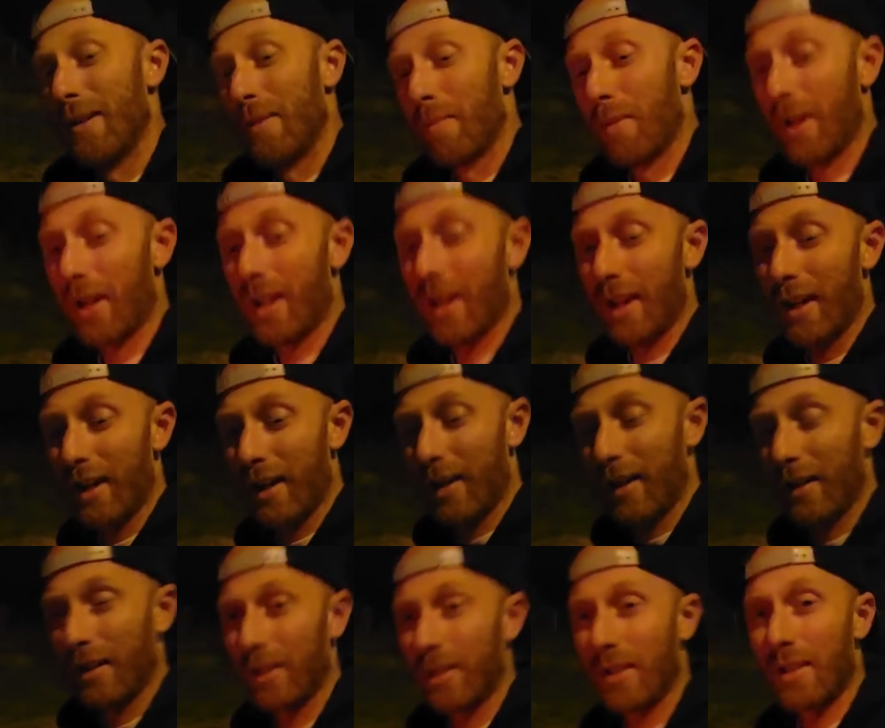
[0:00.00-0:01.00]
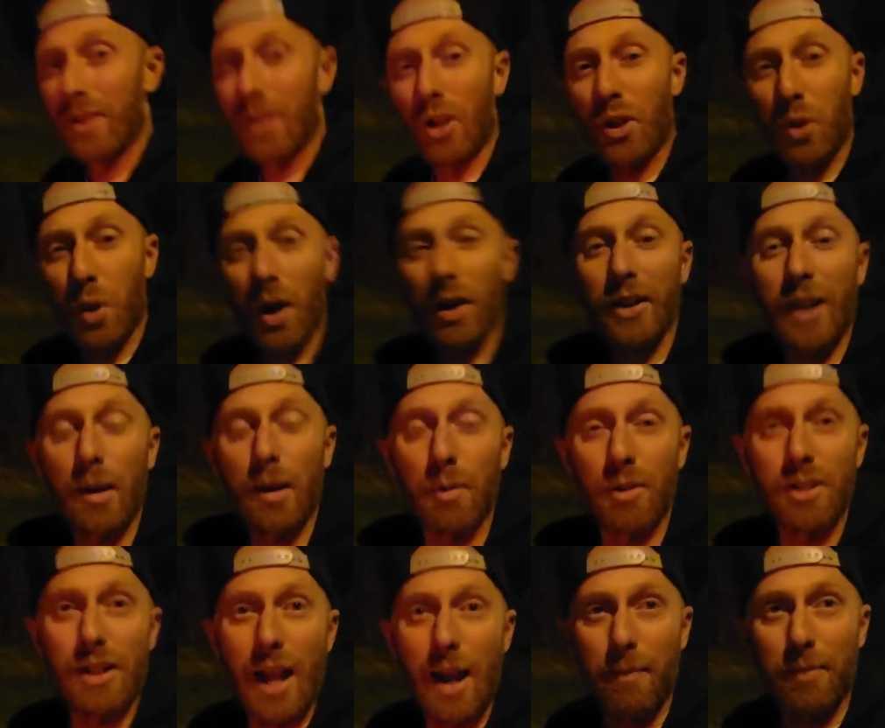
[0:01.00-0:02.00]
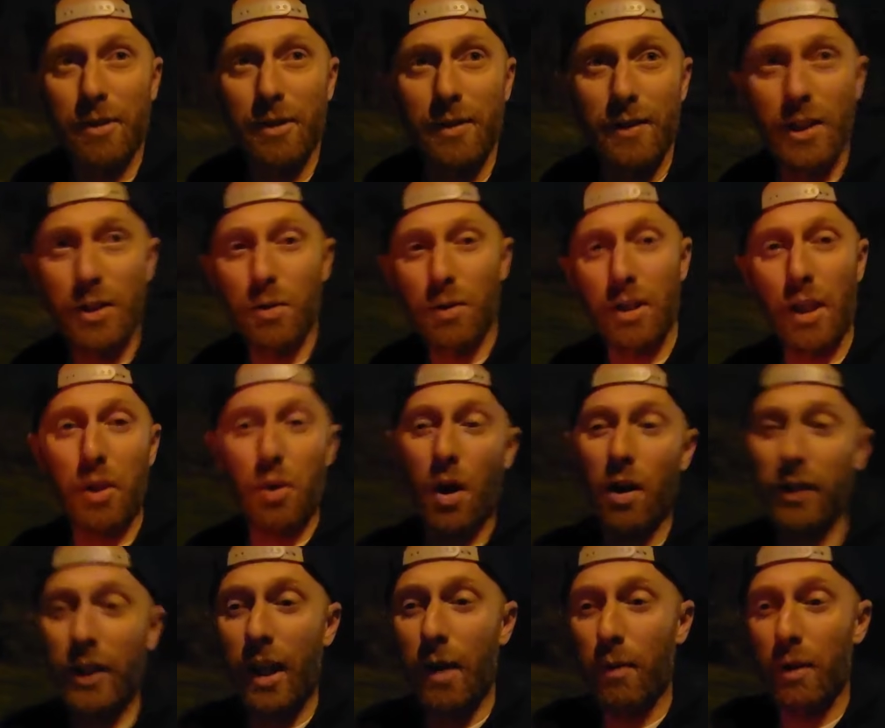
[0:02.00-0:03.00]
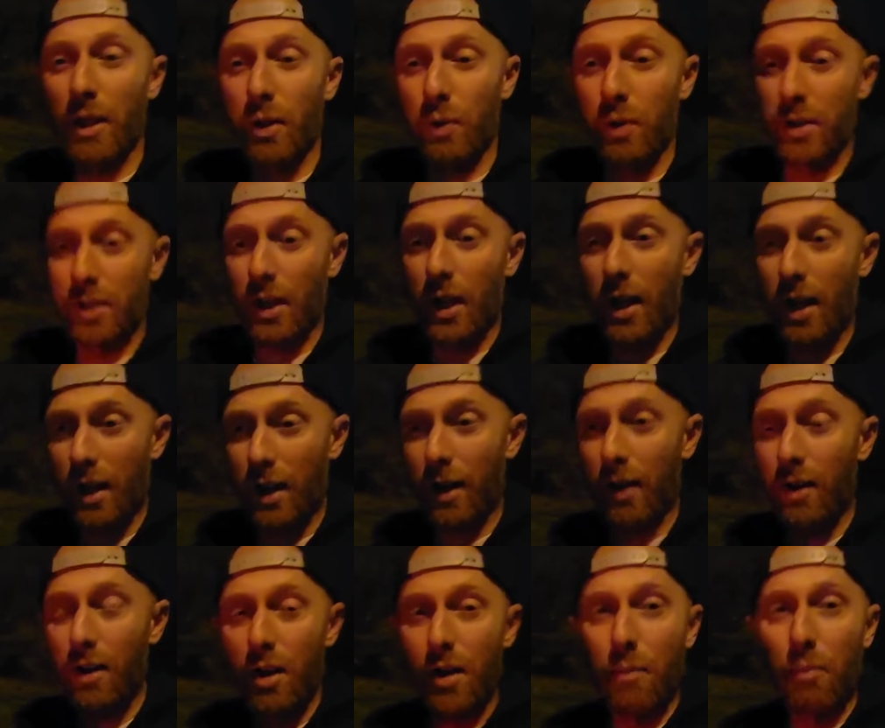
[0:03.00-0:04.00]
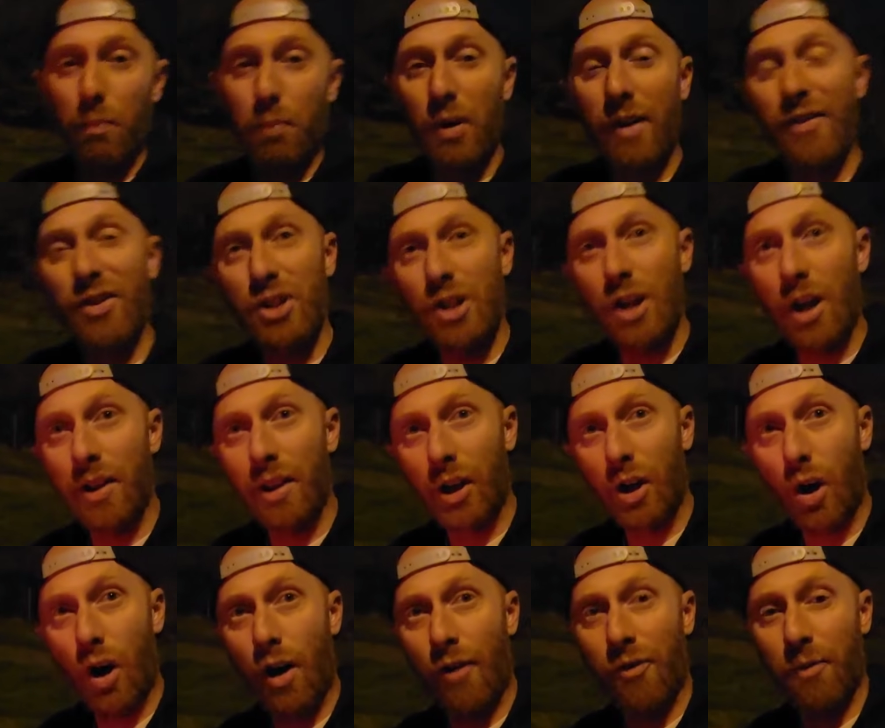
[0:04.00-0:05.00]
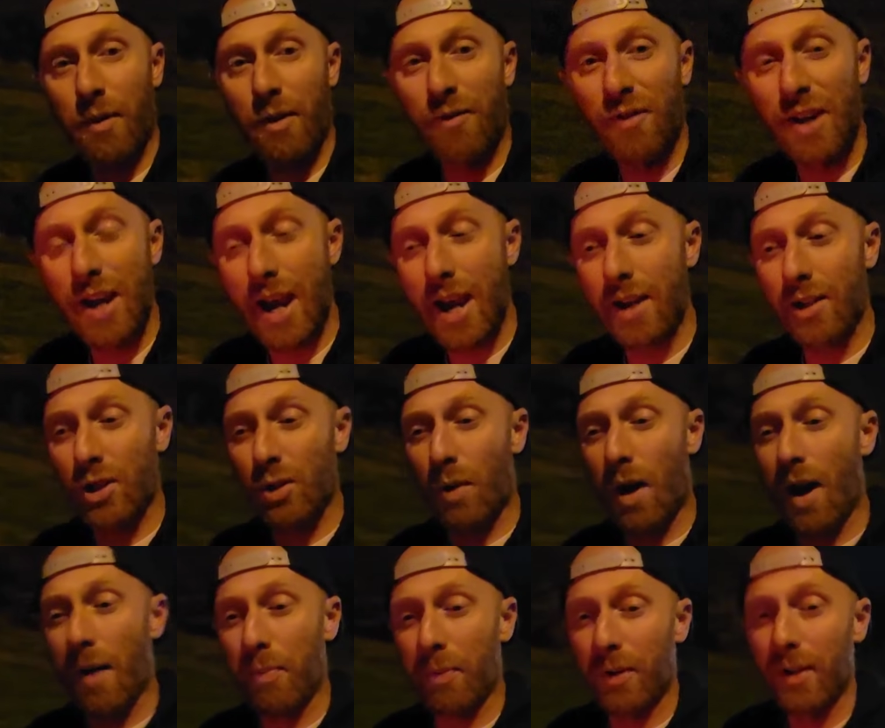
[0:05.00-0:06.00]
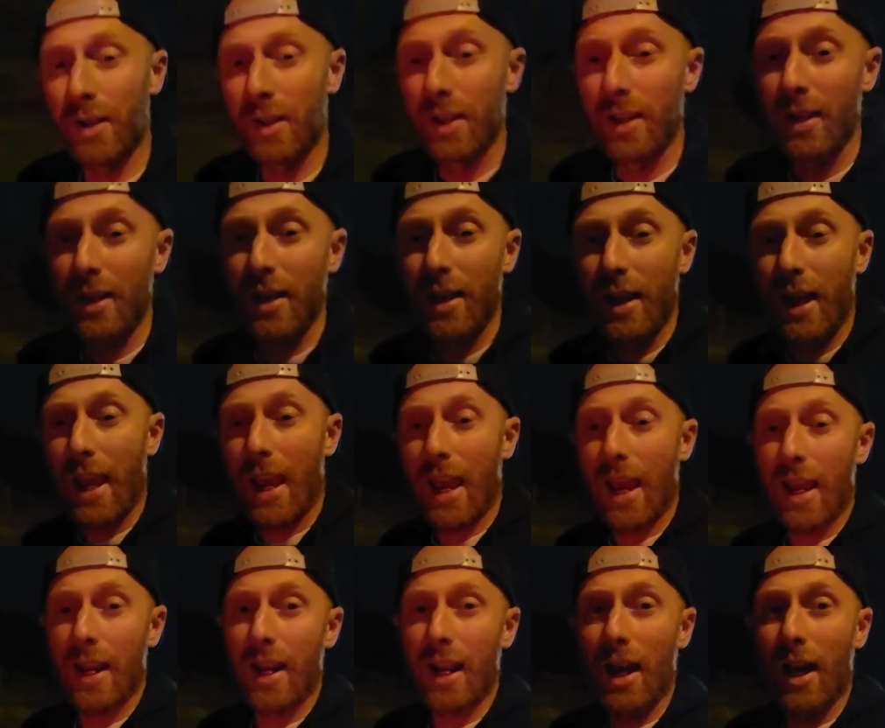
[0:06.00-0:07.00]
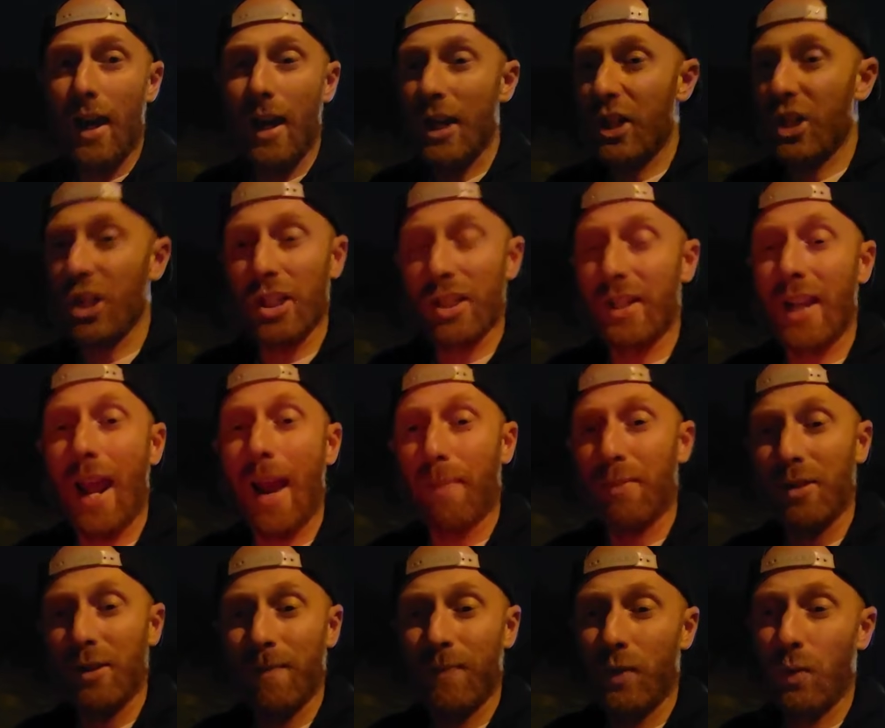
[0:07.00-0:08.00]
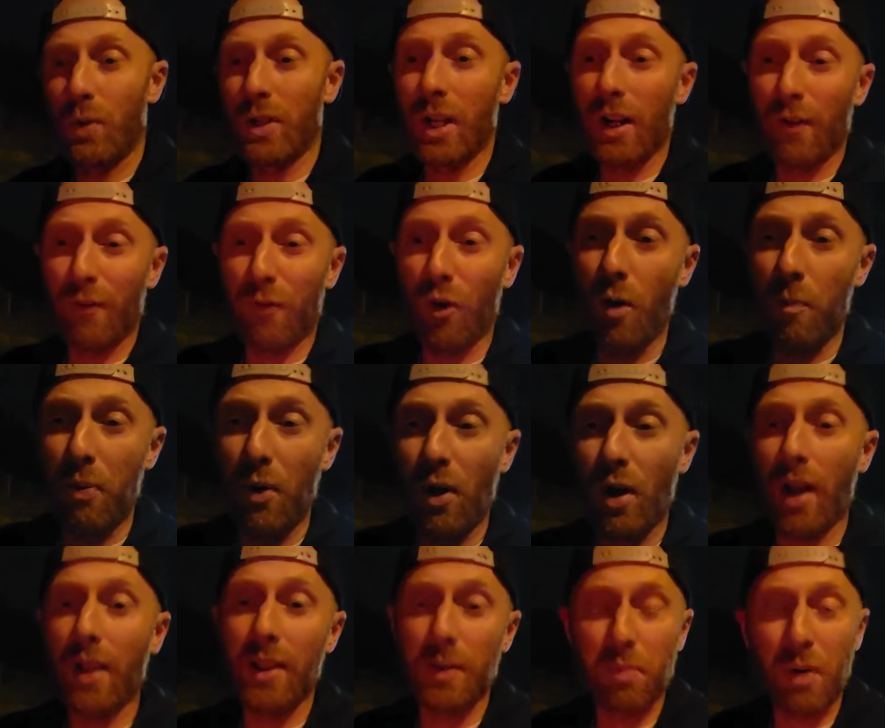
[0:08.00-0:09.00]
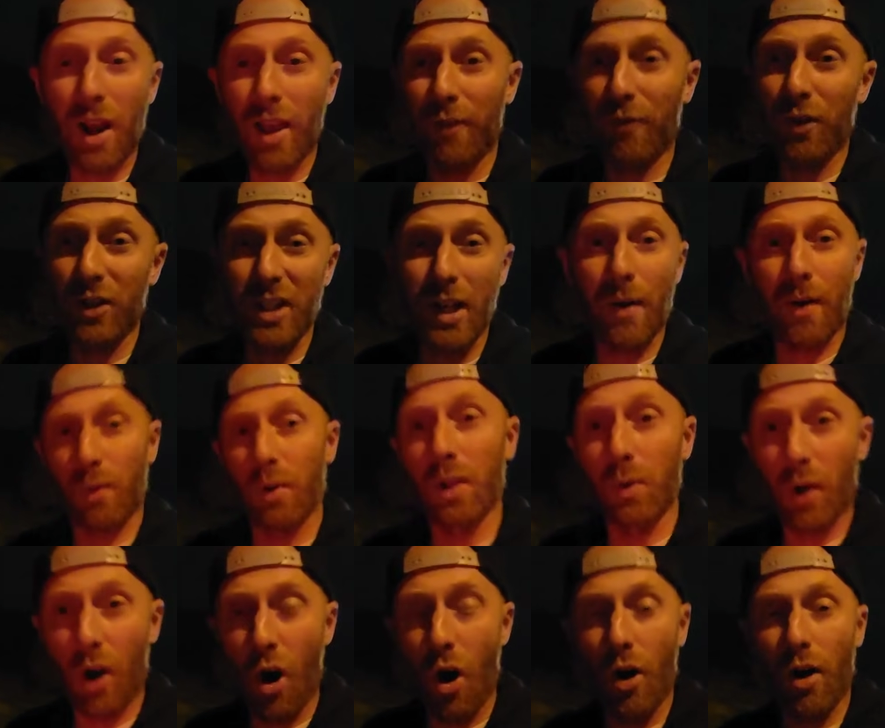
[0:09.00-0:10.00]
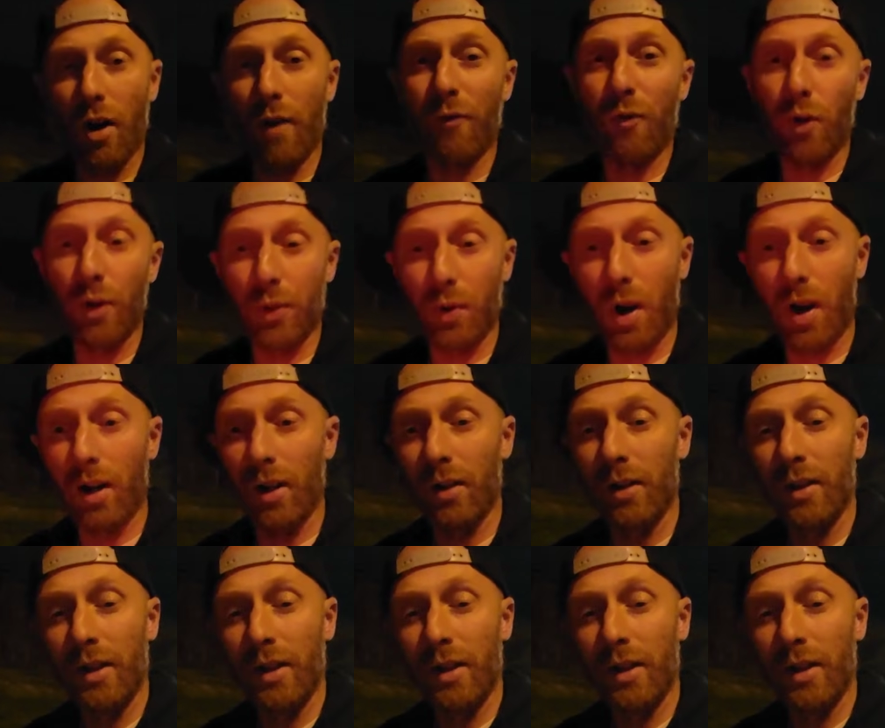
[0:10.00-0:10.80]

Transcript: But uh, the throttle cable snapped. This was a throttle cable that was uh, previously on the car from the V8 swap. And uh, it just snapped. We did a full pull out. Probably the first time I really went hard full throttle.